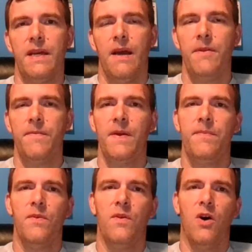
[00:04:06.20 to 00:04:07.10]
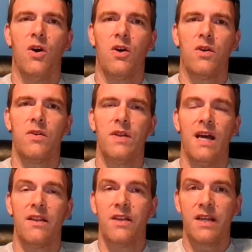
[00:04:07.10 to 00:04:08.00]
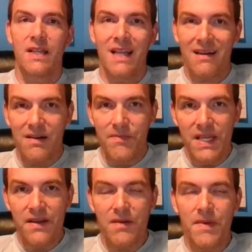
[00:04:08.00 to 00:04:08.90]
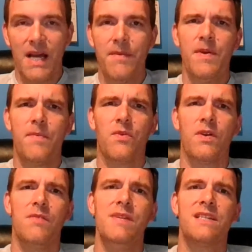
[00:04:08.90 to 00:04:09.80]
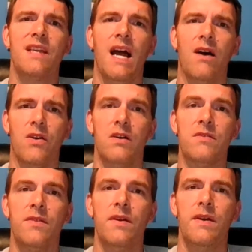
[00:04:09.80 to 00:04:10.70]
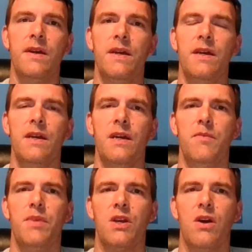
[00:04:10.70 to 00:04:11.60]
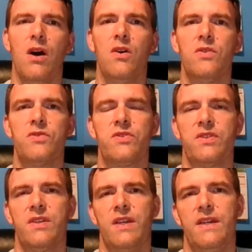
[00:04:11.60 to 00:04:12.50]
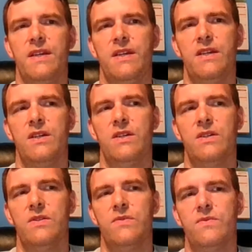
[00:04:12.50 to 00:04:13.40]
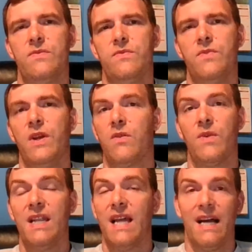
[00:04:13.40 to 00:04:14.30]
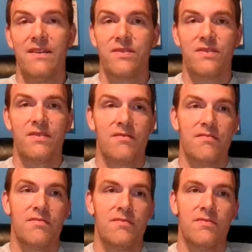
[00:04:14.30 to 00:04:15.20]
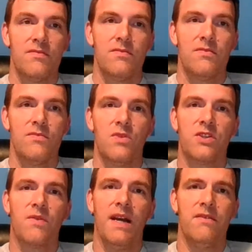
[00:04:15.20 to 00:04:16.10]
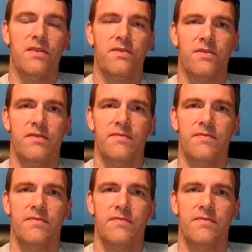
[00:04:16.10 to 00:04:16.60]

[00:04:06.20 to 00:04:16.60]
How many people are not only not going to be there, but how many people are going to miss out on because we don't realize what's around us?